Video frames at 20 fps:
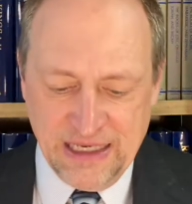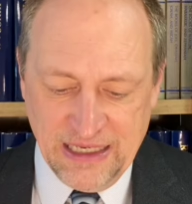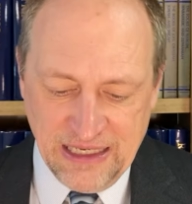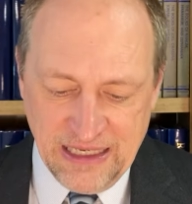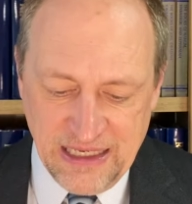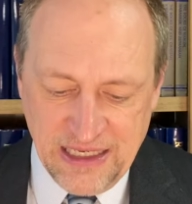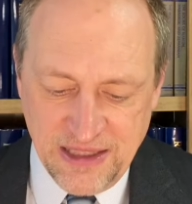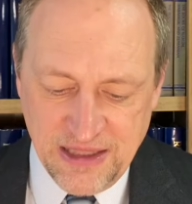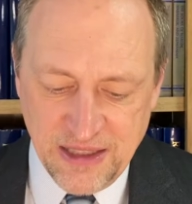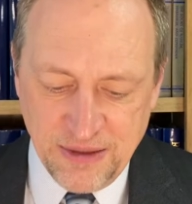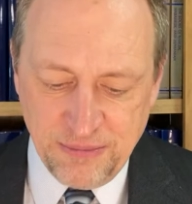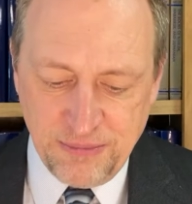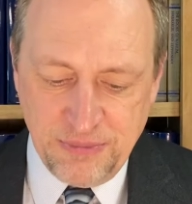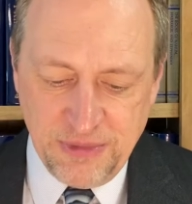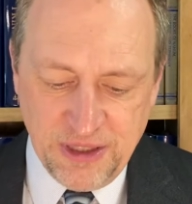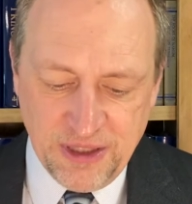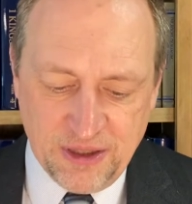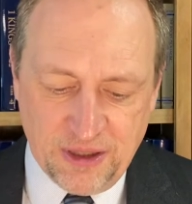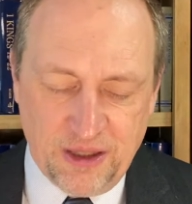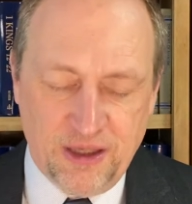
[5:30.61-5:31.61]
in the
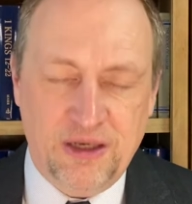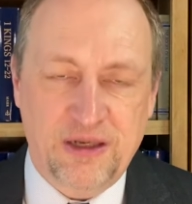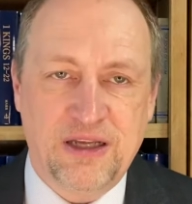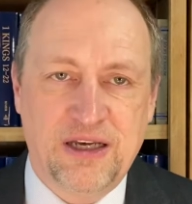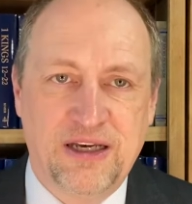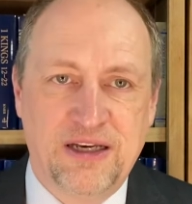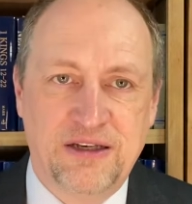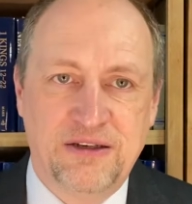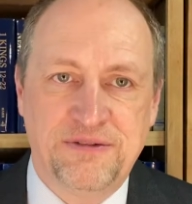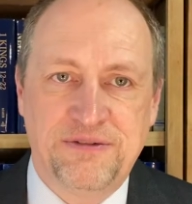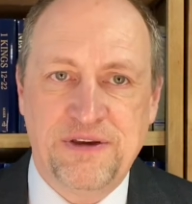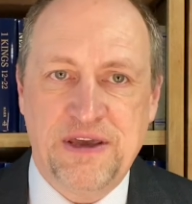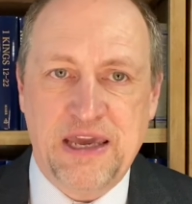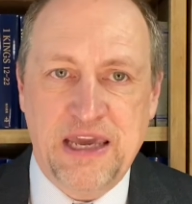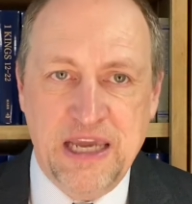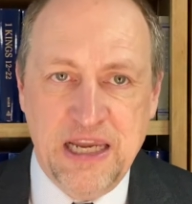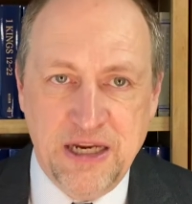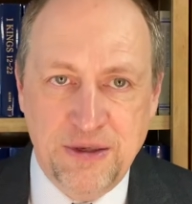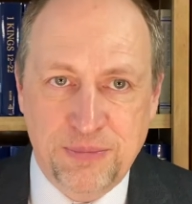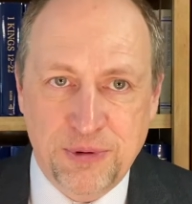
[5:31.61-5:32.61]
middle of
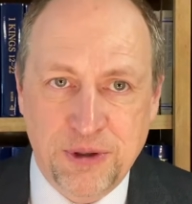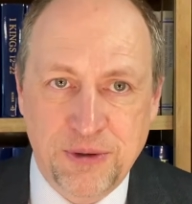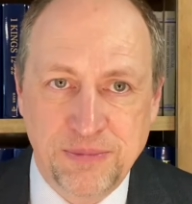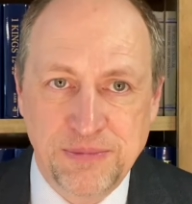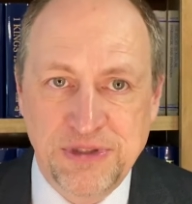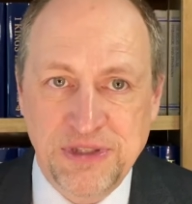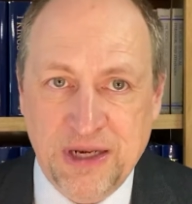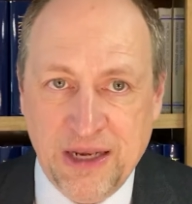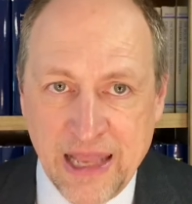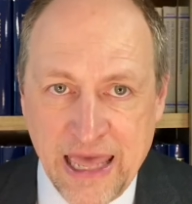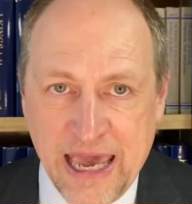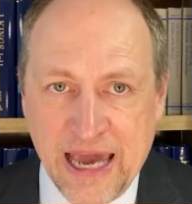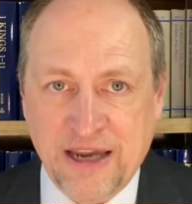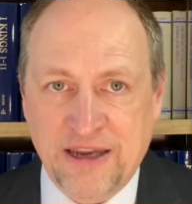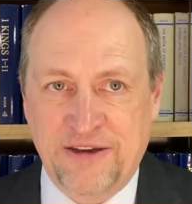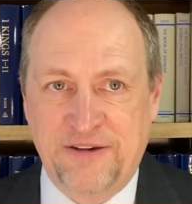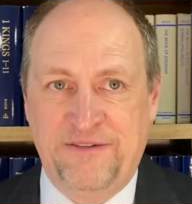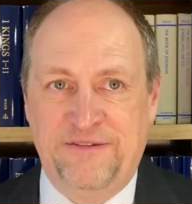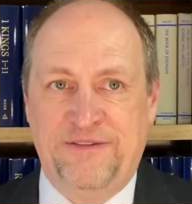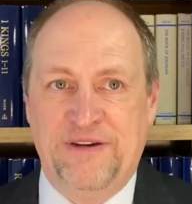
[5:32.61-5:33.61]
Abram's lack
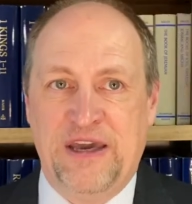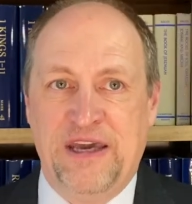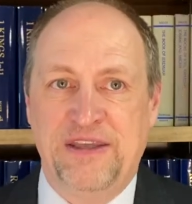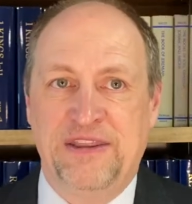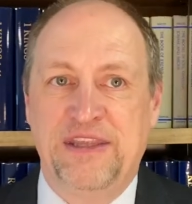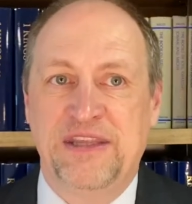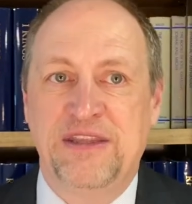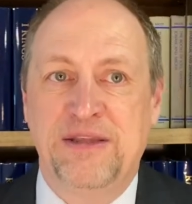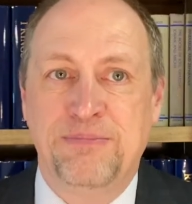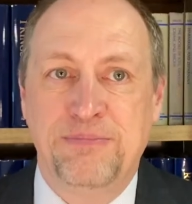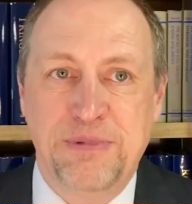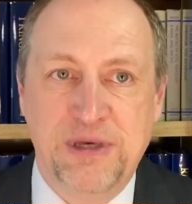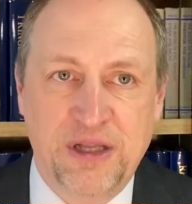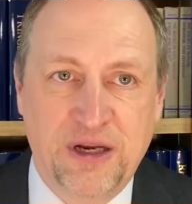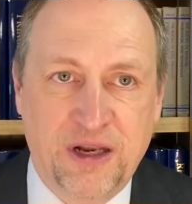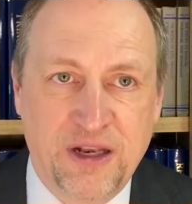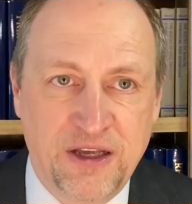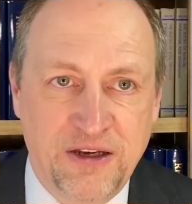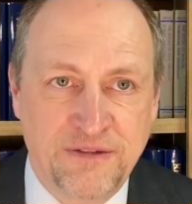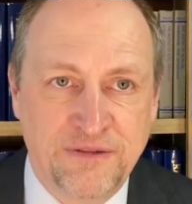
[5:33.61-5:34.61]
of faith, in the
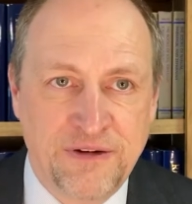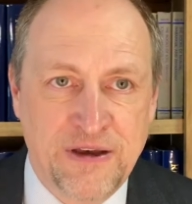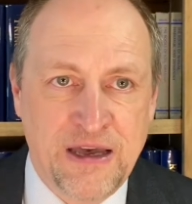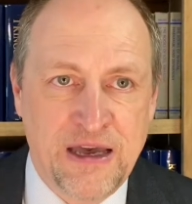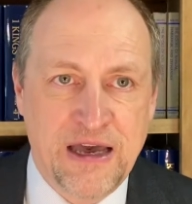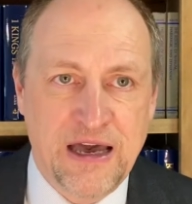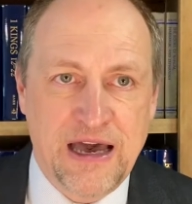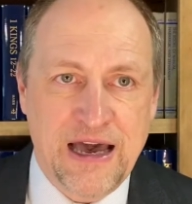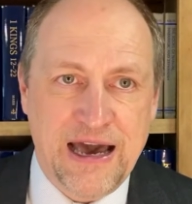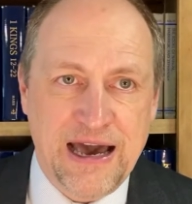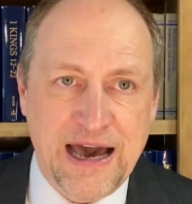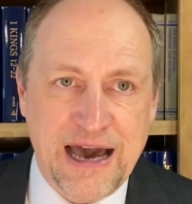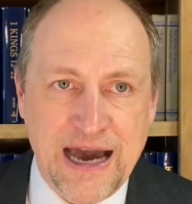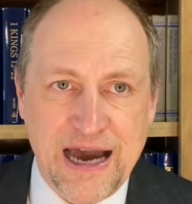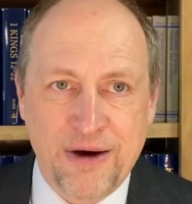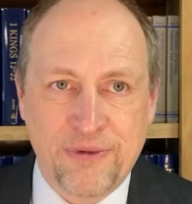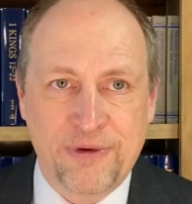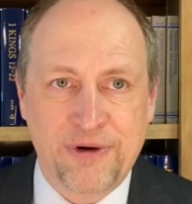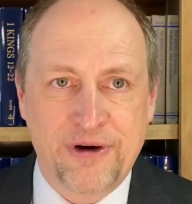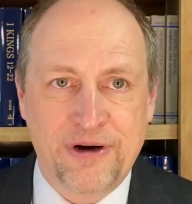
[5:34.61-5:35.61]
middle of
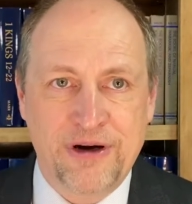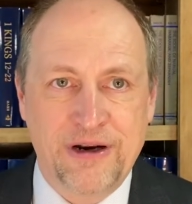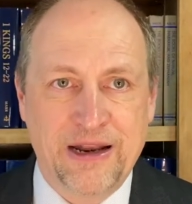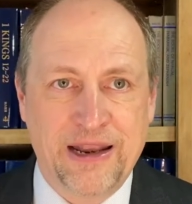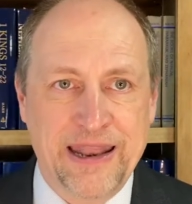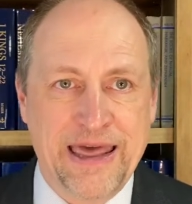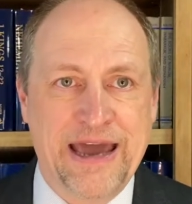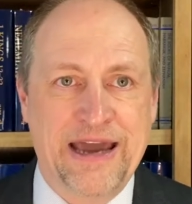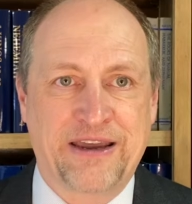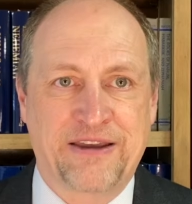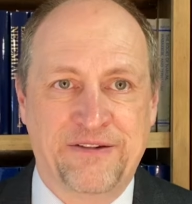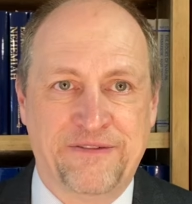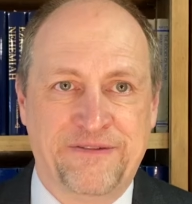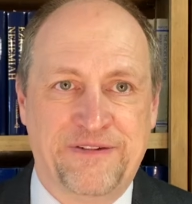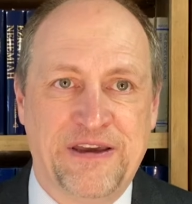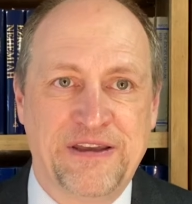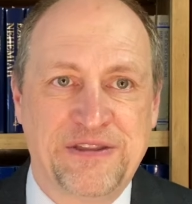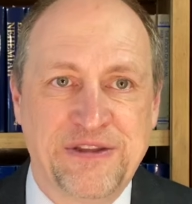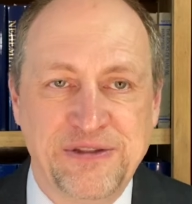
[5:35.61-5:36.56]
our lack of faith.